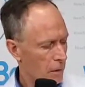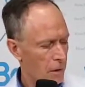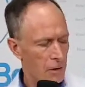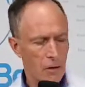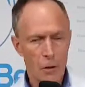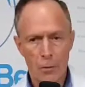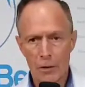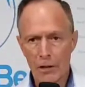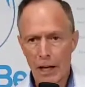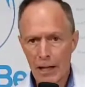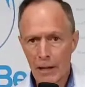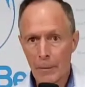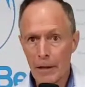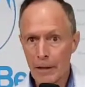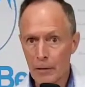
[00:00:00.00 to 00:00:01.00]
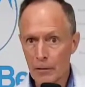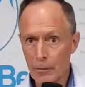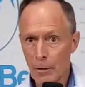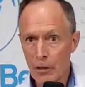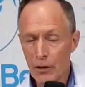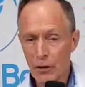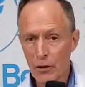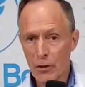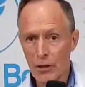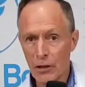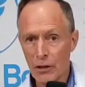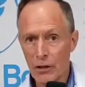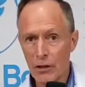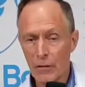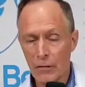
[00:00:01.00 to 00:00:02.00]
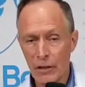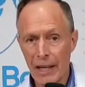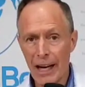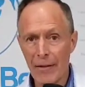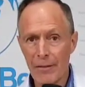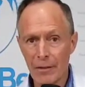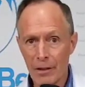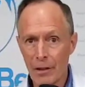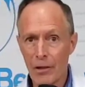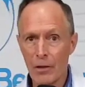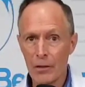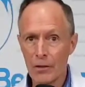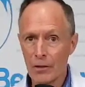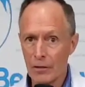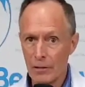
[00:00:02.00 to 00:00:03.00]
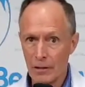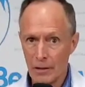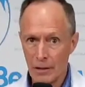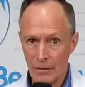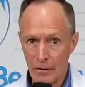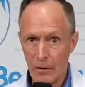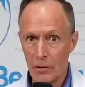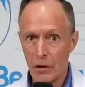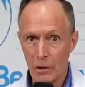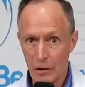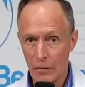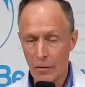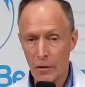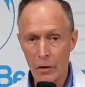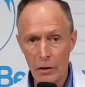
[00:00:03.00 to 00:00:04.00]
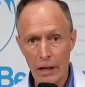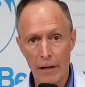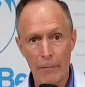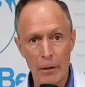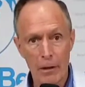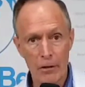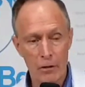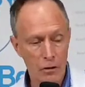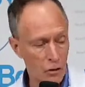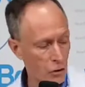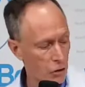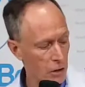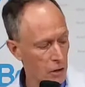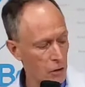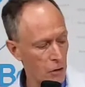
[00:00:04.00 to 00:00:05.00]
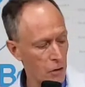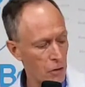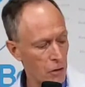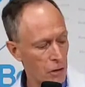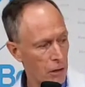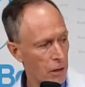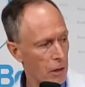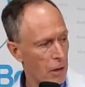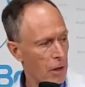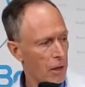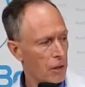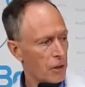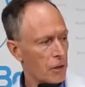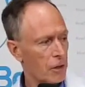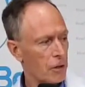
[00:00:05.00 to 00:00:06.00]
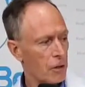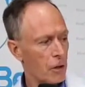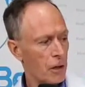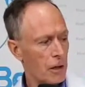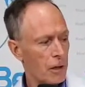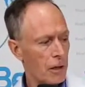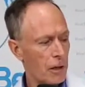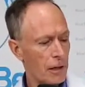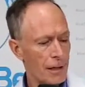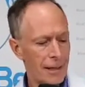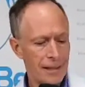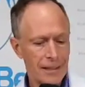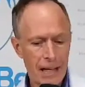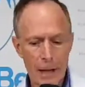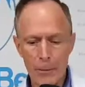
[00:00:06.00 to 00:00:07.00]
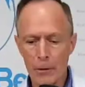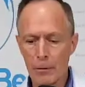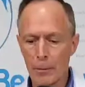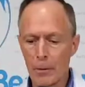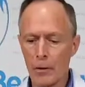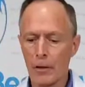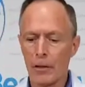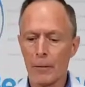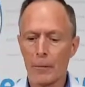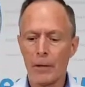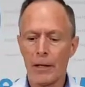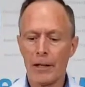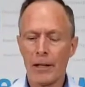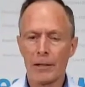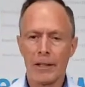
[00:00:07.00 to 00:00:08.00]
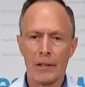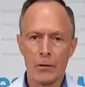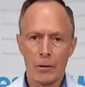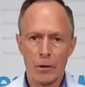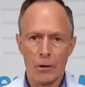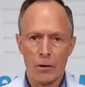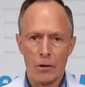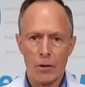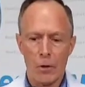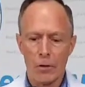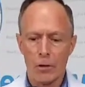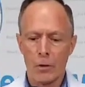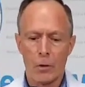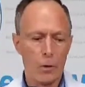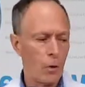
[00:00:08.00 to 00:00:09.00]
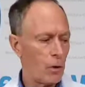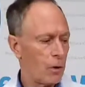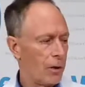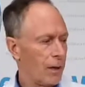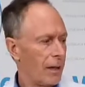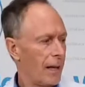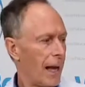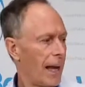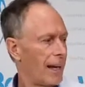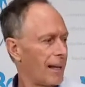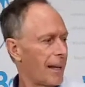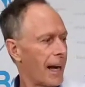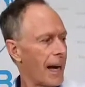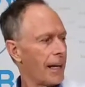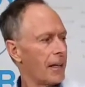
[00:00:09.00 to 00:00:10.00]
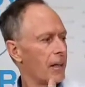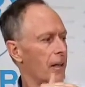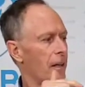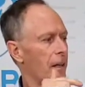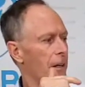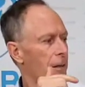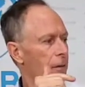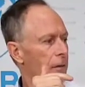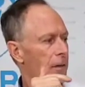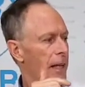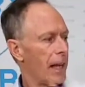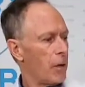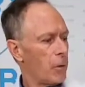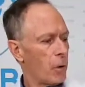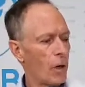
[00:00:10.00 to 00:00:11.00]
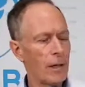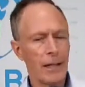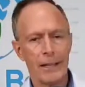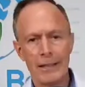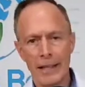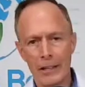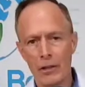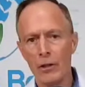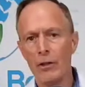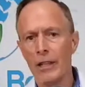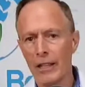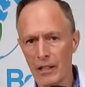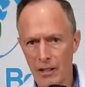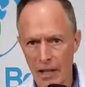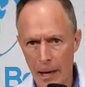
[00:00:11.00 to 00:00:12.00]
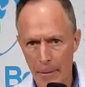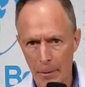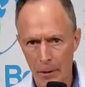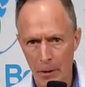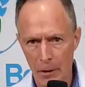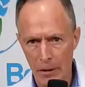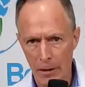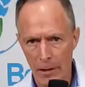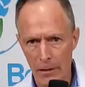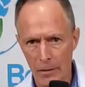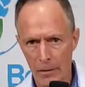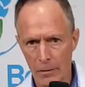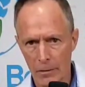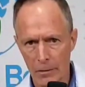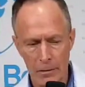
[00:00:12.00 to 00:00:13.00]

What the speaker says: So we talked about those blood sugar issues. If you're having those, if you know you have blood sugar issues, you're going to do a tablespoon of the brain octane oil, the coconut oil, at night on day 1 and day 2, then stop it all together.